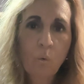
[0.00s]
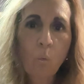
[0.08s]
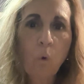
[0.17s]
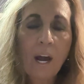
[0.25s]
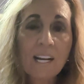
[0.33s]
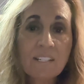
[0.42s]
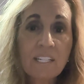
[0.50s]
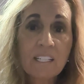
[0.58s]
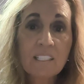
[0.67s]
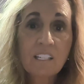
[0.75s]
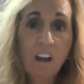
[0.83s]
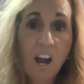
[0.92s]
What
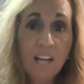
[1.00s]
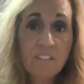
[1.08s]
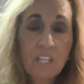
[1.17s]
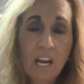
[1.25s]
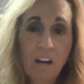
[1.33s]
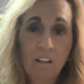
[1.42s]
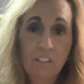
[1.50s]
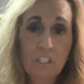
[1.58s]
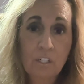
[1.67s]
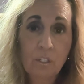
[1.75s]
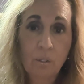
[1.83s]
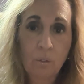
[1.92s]
did God tell
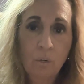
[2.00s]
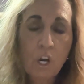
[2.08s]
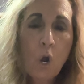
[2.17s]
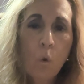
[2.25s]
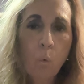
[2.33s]
you?